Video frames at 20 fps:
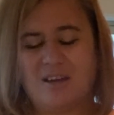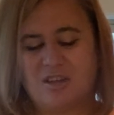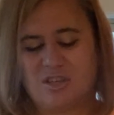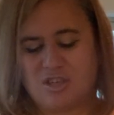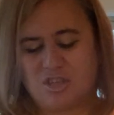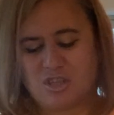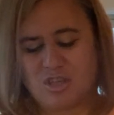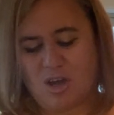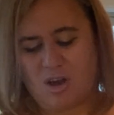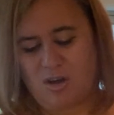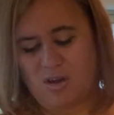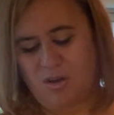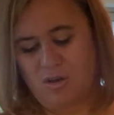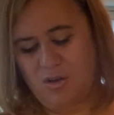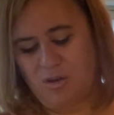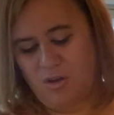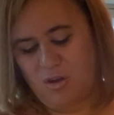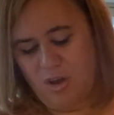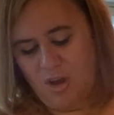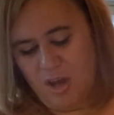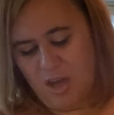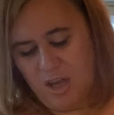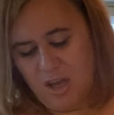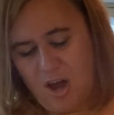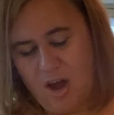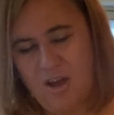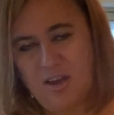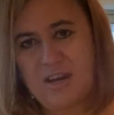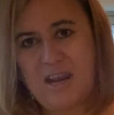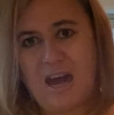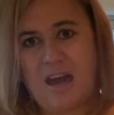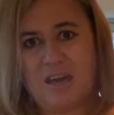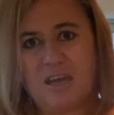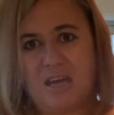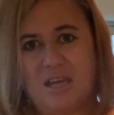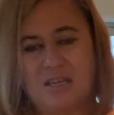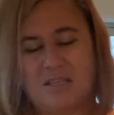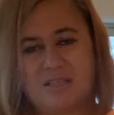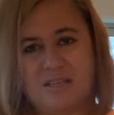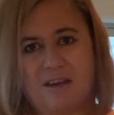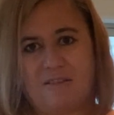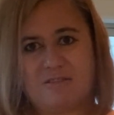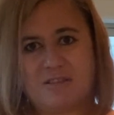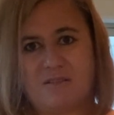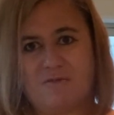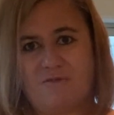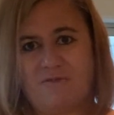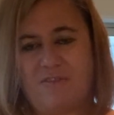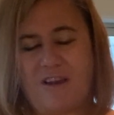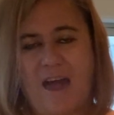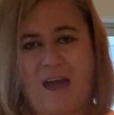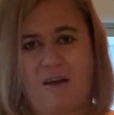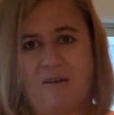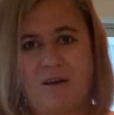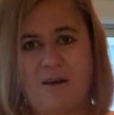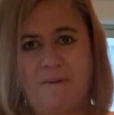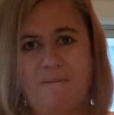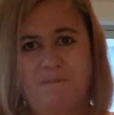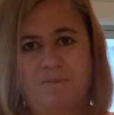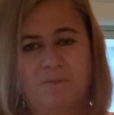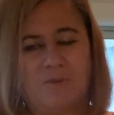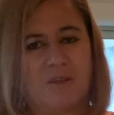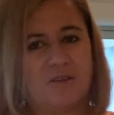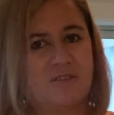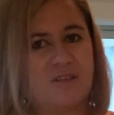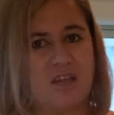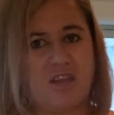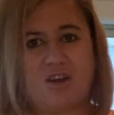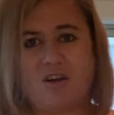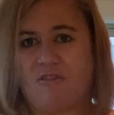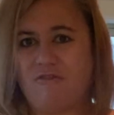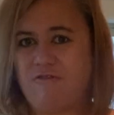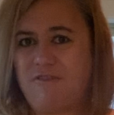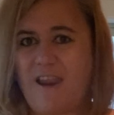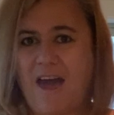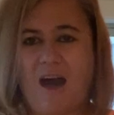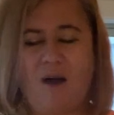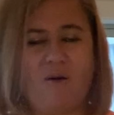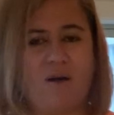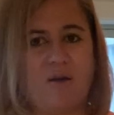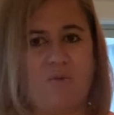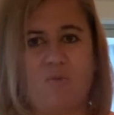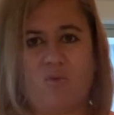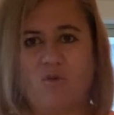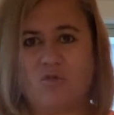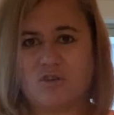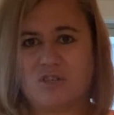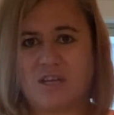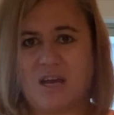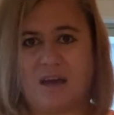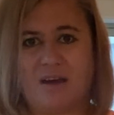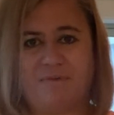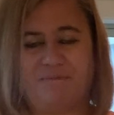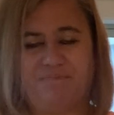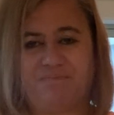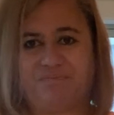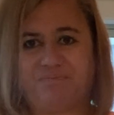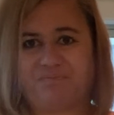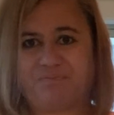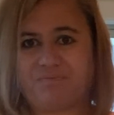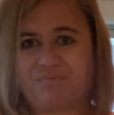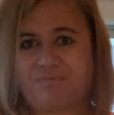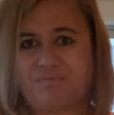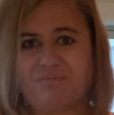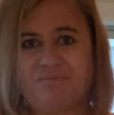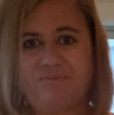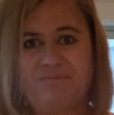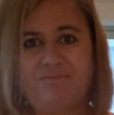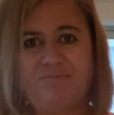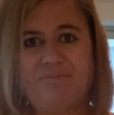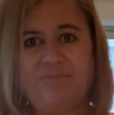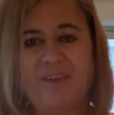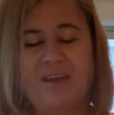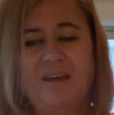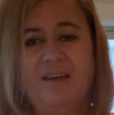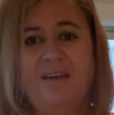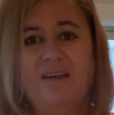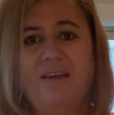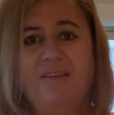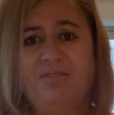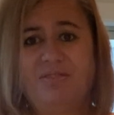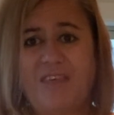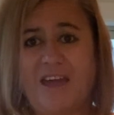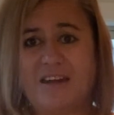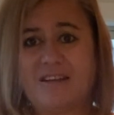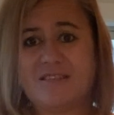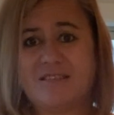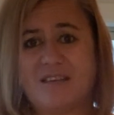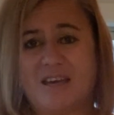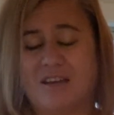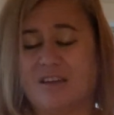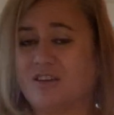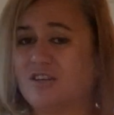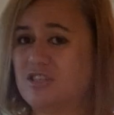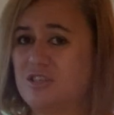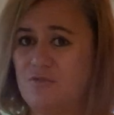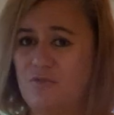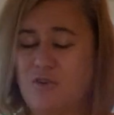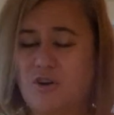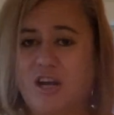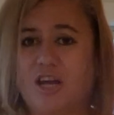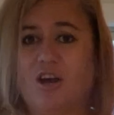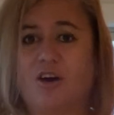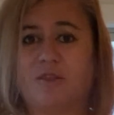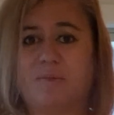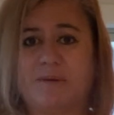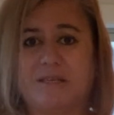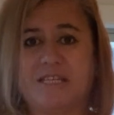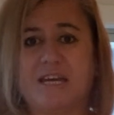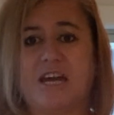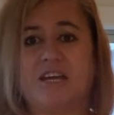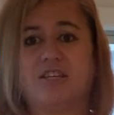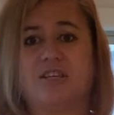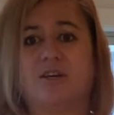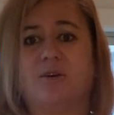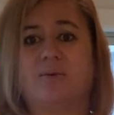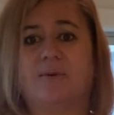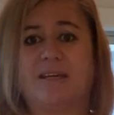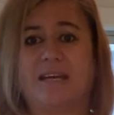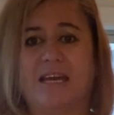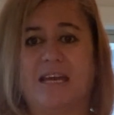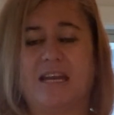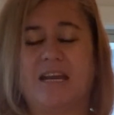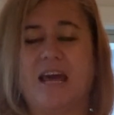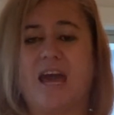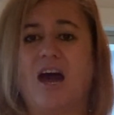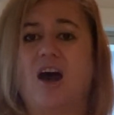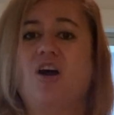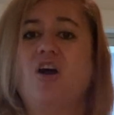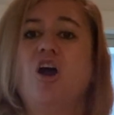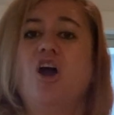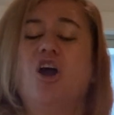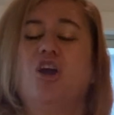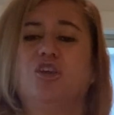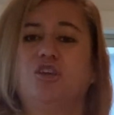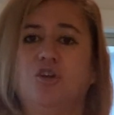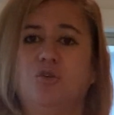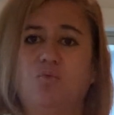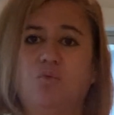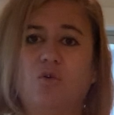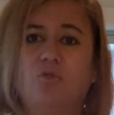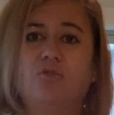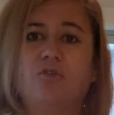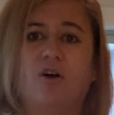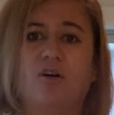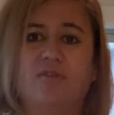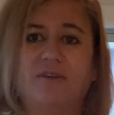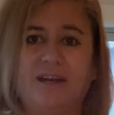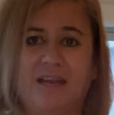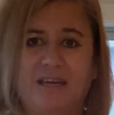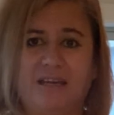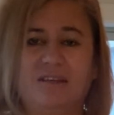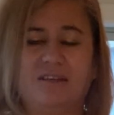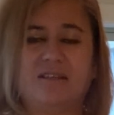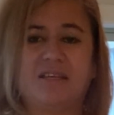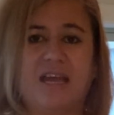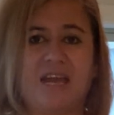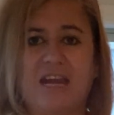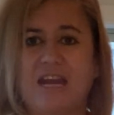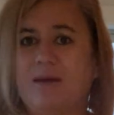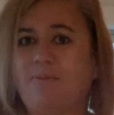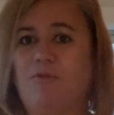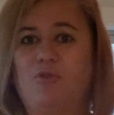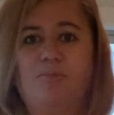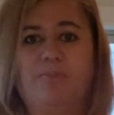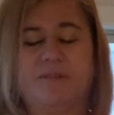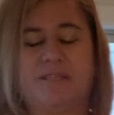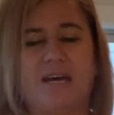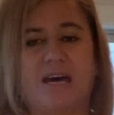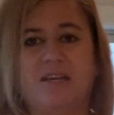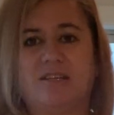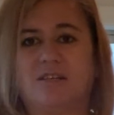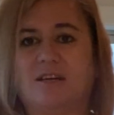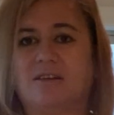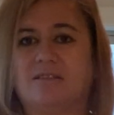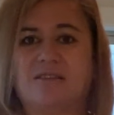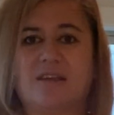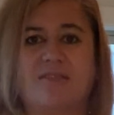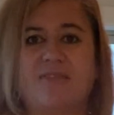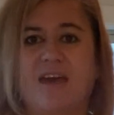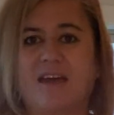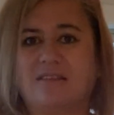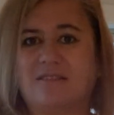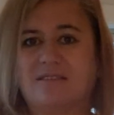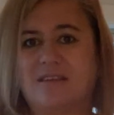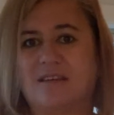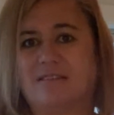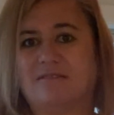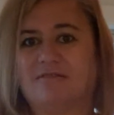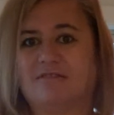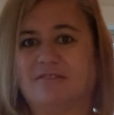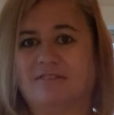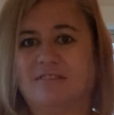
So go down, get yourself some flour. So you've got flour and water. That is it, because you've already got the potato in here now. You will not need any more potato, so that's it.